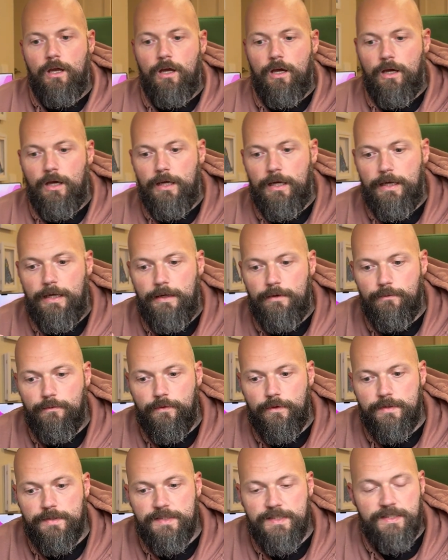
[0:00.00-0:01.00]
I've
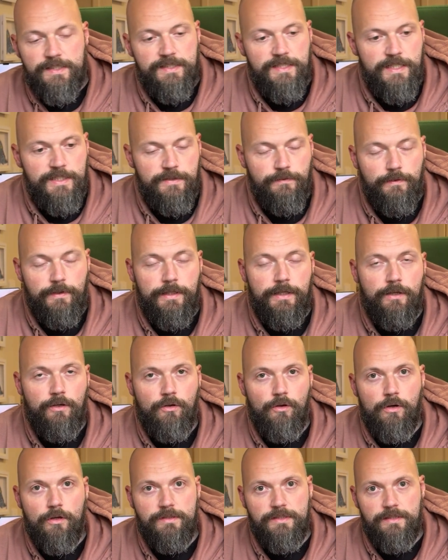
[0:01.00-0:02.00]
successfully
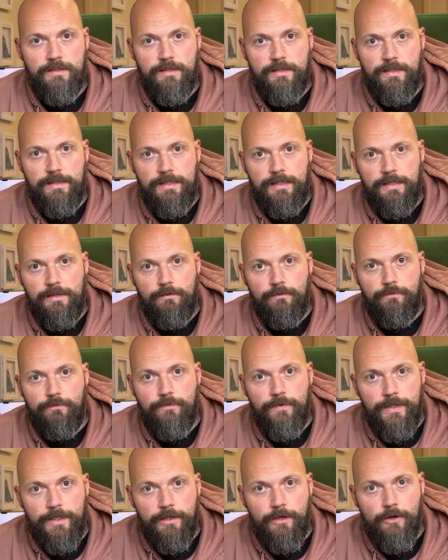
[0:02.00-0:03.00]
got the
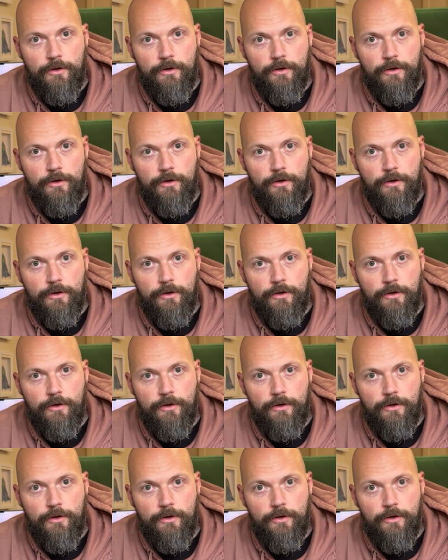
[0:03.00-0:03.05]
video